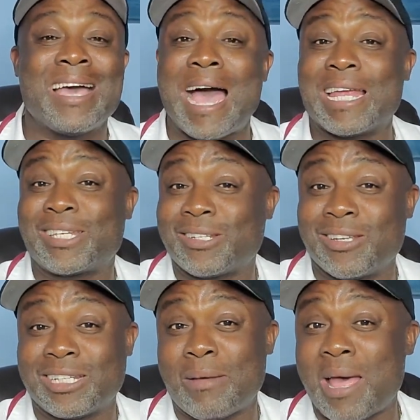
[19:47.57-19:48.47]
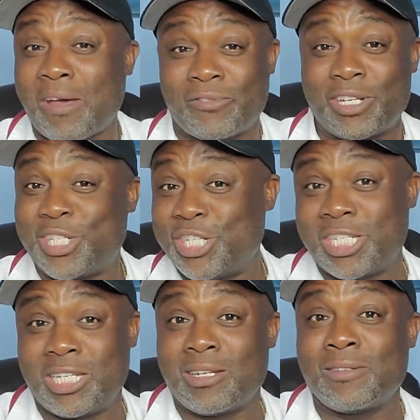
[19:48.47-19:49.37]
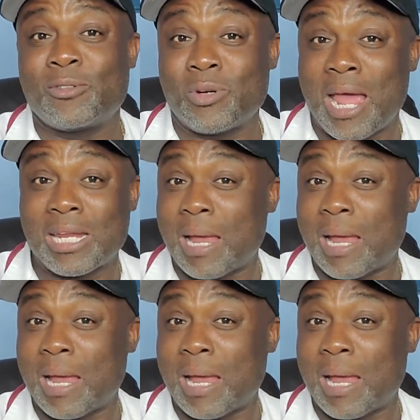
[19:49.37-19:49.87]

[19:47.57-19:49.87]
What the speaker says: I took the time after teaching tonight.